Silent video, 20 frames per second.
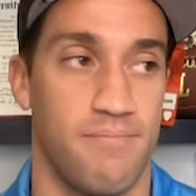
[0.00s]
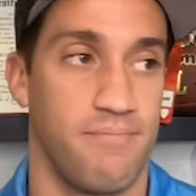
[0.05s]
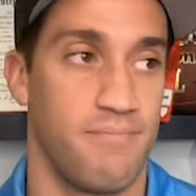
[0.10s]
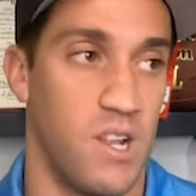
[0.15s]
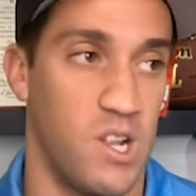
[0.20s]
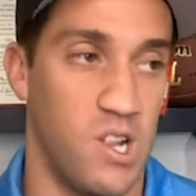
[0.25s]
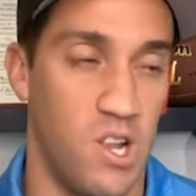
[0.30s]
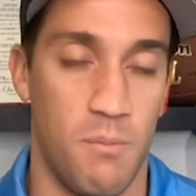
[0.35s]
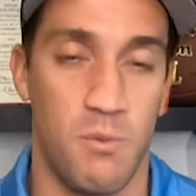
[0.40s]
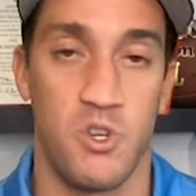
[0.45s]

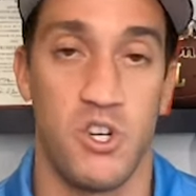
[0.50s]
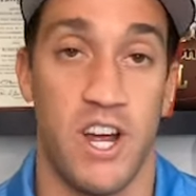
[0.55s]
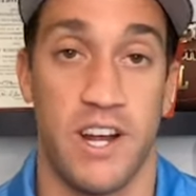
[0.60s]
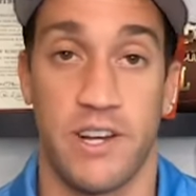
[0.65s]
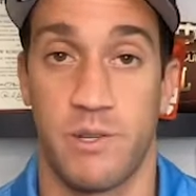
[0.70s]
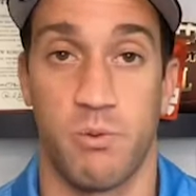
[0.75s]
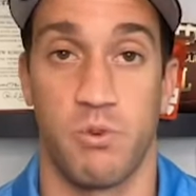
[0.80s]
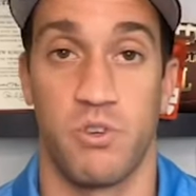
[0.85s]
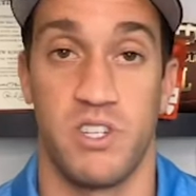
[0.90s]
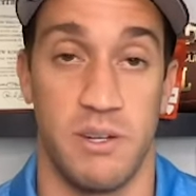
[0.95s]
The
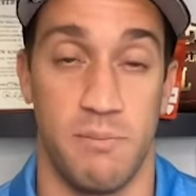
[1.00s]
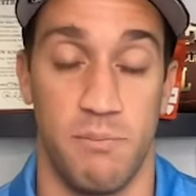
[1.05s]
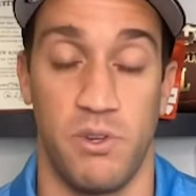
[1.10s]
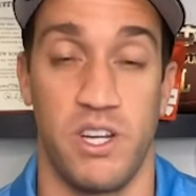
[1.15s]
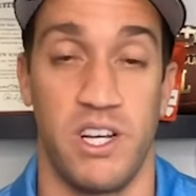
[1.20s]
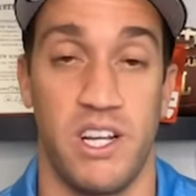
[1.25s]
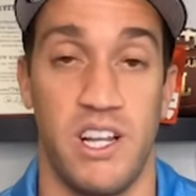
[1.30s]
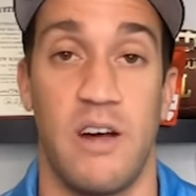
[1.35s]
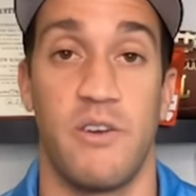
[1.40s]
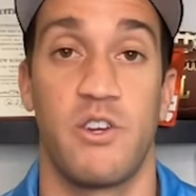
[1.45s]
Lumberjacks were
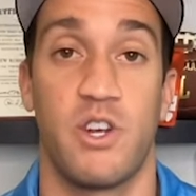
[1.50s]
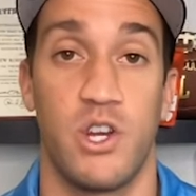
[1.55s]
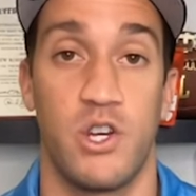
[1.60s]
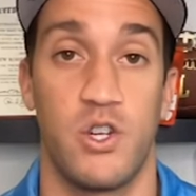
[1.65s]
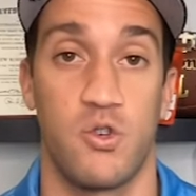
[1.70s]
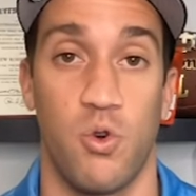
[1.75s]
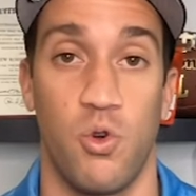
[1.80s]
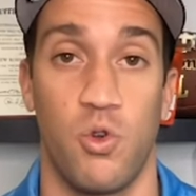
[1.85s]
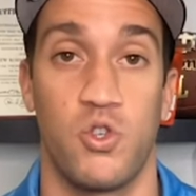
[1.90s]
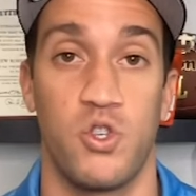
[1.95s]
simply allowed to
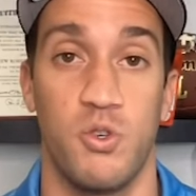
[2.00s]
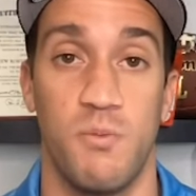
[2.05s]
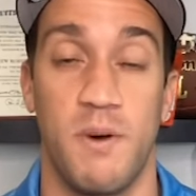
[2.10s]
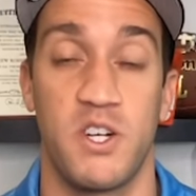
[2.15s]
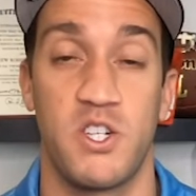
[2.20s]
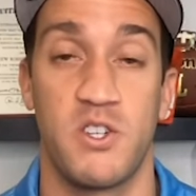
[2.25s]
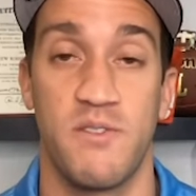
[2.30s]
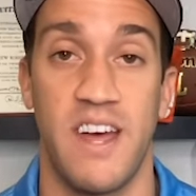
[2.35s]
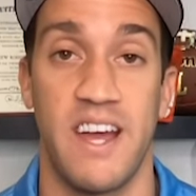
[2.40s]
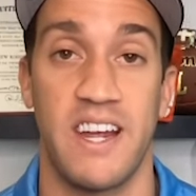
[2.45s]
control too
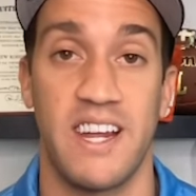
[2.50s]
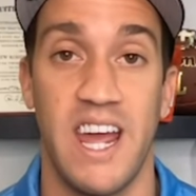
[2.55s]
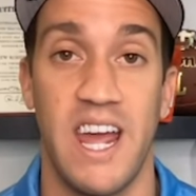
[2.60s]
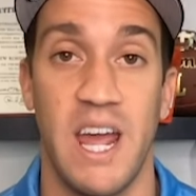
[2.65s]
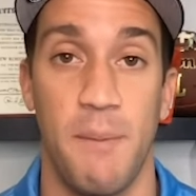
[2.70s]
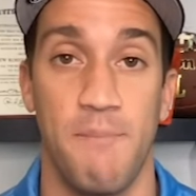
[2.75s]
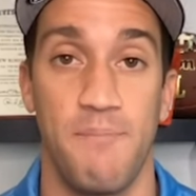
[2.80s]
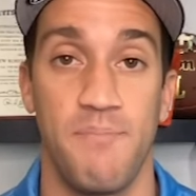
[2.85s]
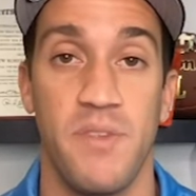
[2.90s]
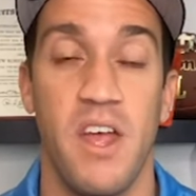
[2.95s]
much of that
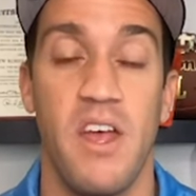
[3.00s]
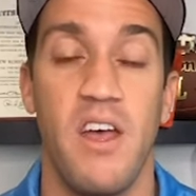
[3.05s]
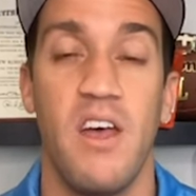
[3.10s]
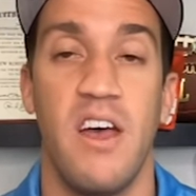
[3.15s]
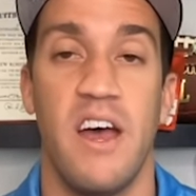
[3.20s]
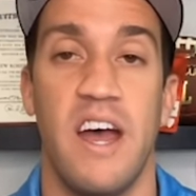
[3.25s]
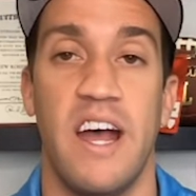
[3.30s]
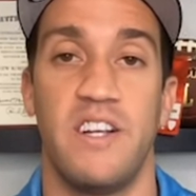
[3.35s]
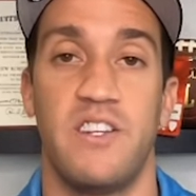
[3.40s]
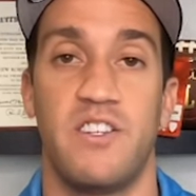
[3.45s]
game.
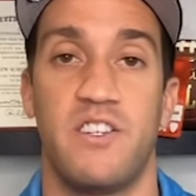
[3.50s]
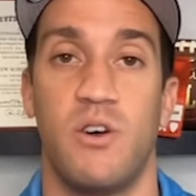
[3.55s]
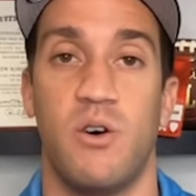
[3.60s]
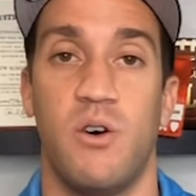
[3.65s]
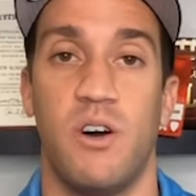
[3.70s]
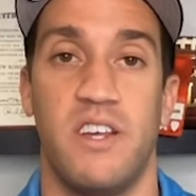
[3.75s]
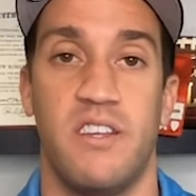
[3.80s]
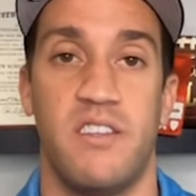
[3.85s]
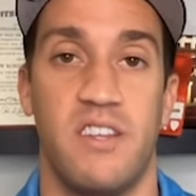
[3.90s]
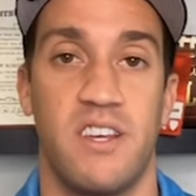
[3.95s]
And
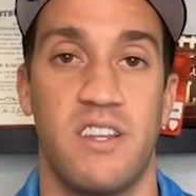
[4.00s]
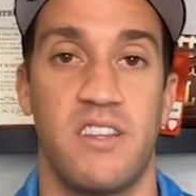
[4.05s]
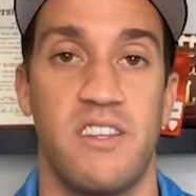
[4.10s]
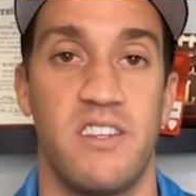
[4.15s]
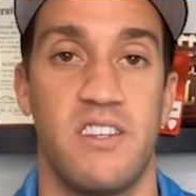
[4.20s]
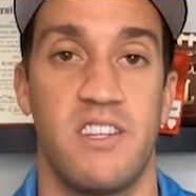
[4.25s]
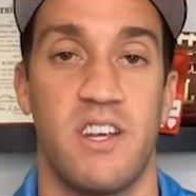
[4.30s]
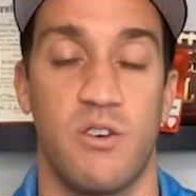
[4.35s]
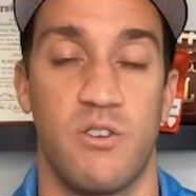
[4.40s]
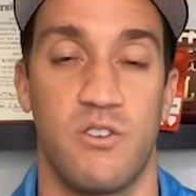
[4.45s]
so I think
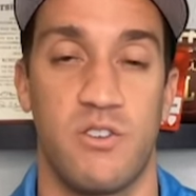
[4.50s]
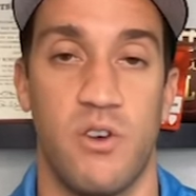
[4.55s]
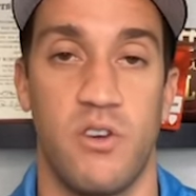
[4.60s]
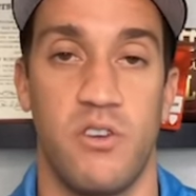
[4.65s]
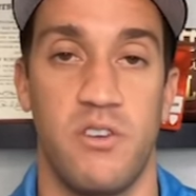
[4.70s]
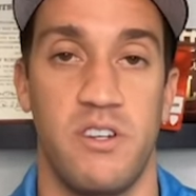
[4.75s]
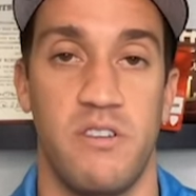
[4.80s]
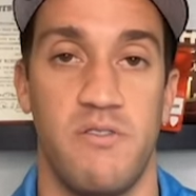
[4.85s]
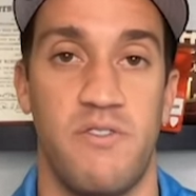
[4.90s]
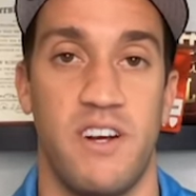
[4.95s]
this
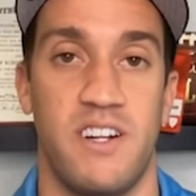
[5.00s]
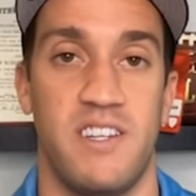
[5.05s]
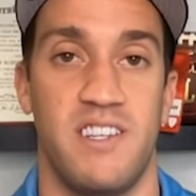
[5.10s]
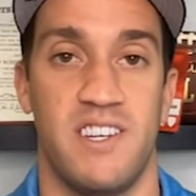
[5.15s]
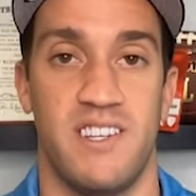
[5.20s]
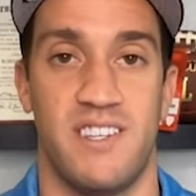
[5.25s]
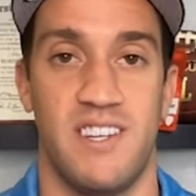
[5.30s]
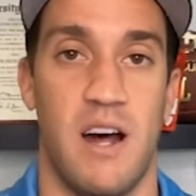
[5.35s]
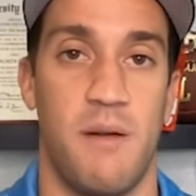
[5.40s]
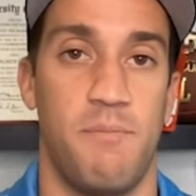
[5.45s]
Arizona defense
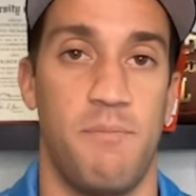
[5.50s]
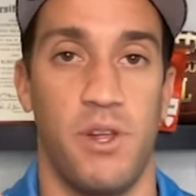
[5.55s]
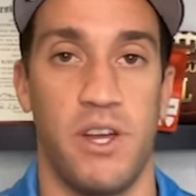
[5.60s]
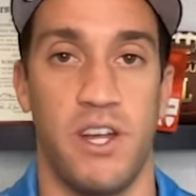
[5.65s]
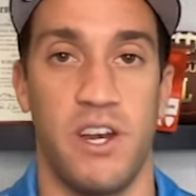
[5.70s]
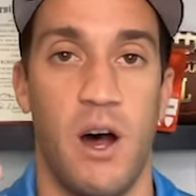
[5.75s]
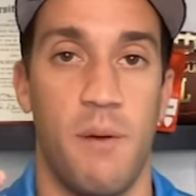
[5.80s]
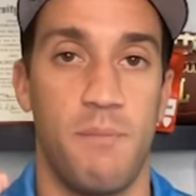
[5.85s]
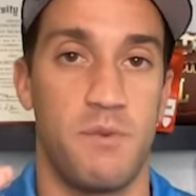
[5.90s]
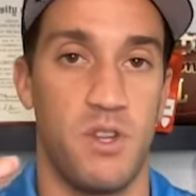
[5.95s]
has not
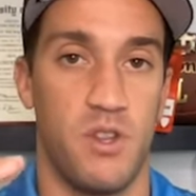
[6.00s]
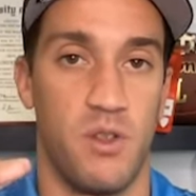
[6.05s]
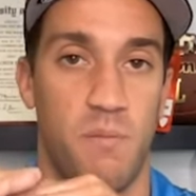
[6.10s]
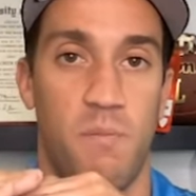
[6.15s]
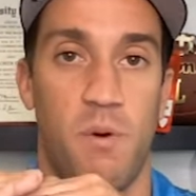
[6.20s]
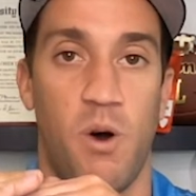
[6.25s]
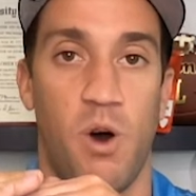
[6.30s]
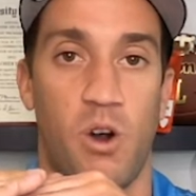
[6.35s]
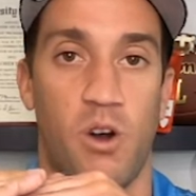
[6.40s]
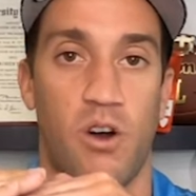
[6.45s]
played up to the
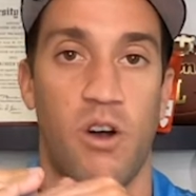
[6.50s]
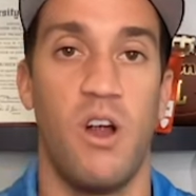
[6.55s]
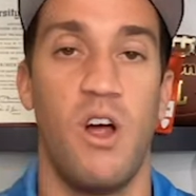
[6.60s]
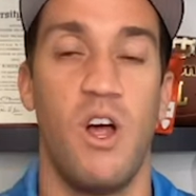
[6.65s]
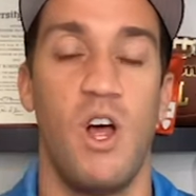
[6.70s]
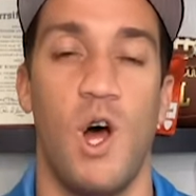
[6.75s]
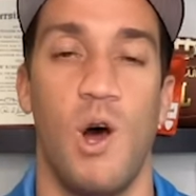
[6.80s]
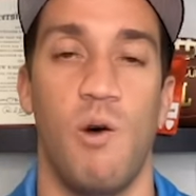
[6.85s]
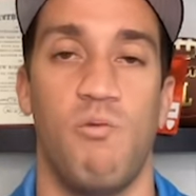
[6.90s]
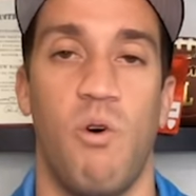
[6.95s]
par
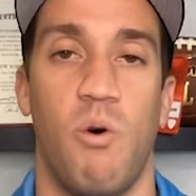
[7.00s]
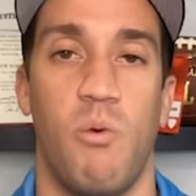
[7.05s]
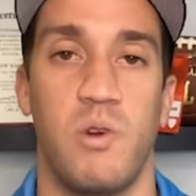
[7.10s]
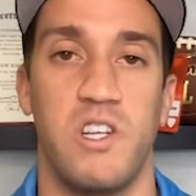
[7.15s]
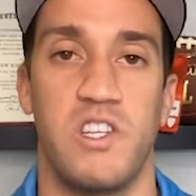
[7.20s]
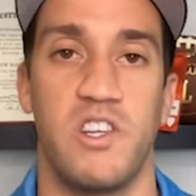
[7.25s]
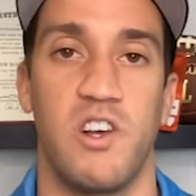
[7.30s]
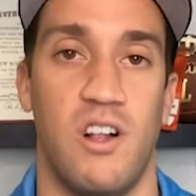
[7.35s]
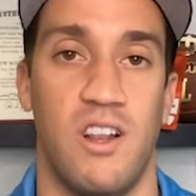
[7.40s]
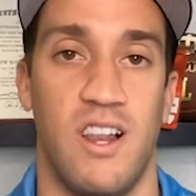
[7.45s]
of what we
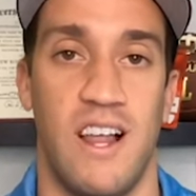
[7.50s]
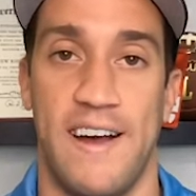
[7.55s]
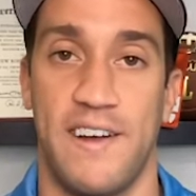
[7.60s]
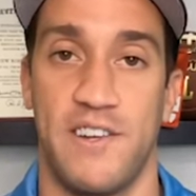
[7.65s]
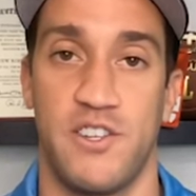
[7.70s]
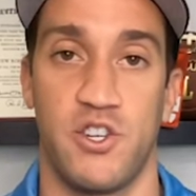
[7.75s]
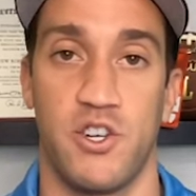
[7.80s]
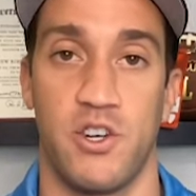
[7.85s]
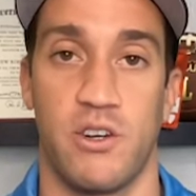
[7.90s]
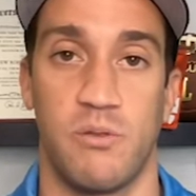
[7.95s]
saw
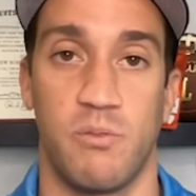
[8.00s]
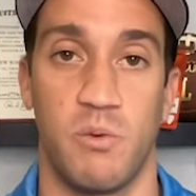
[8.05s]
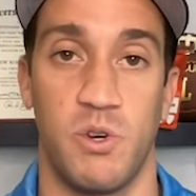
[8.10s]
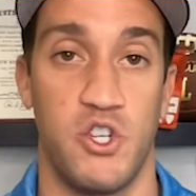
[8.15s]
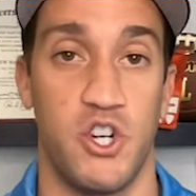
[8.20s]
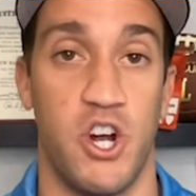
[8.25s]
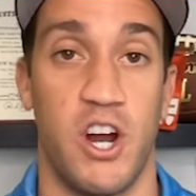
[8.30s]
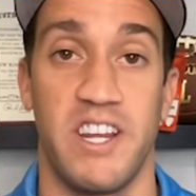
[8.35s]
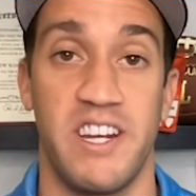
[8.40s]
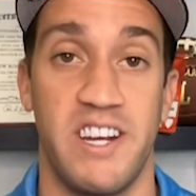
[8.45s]
last year when
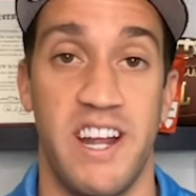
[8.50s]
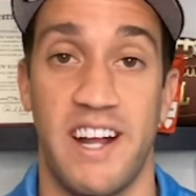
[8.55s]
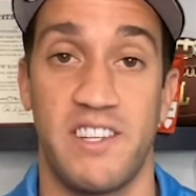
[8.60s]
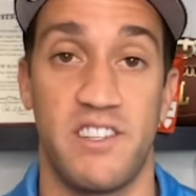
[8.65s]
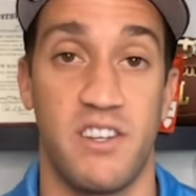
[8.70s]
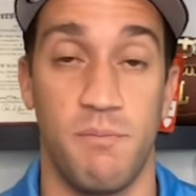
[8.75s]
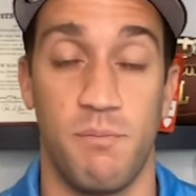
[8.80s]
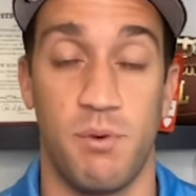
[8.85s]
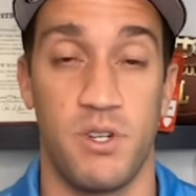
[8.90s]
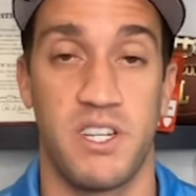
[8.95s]
Johnny
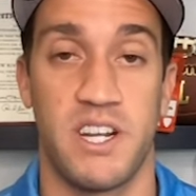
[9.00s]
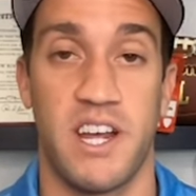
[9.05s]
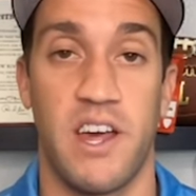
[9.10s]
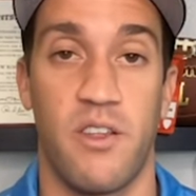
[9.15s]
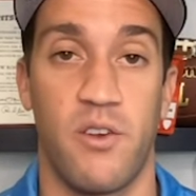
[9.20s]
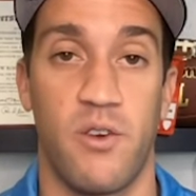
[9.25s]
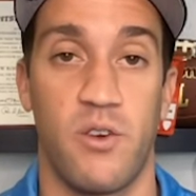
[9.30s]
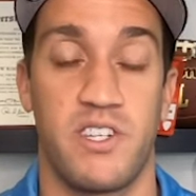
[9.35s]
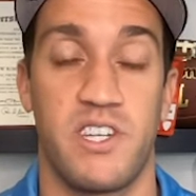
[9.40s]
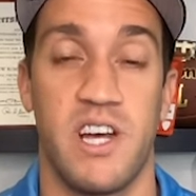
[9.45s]
Nansen put
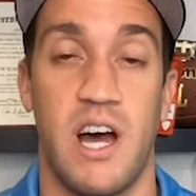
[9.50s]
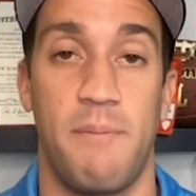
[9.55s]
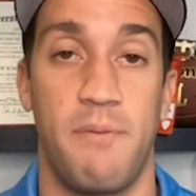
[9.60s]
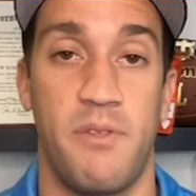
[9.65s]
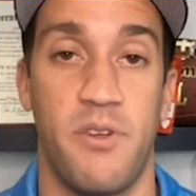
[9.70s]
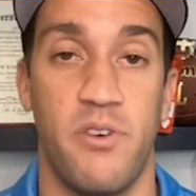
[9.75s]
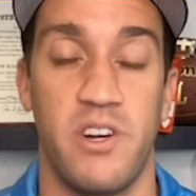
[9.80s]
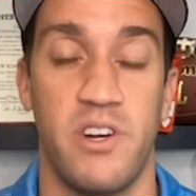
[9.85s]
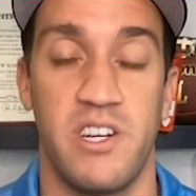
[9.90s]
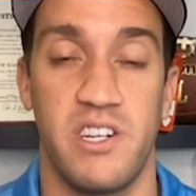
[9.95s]
together a top
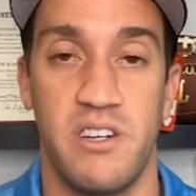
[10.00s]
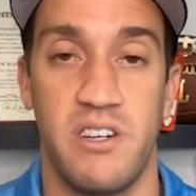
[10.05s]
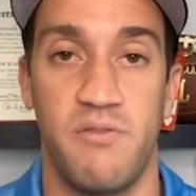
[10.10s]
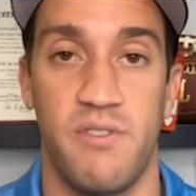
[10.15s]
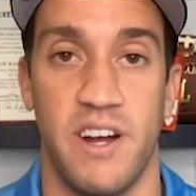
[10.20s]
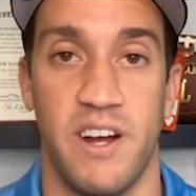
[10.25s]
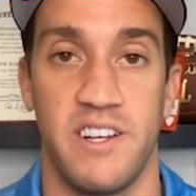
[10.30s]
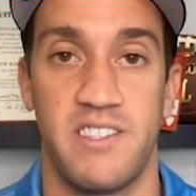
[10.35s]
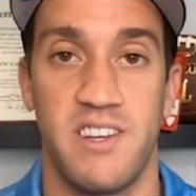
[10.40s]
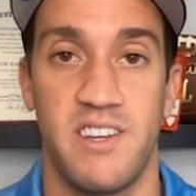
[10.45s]
30
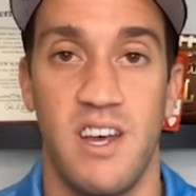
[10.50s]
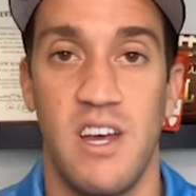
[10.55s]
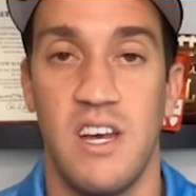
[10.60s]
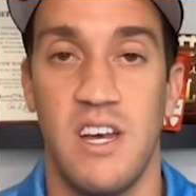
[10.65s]
defense.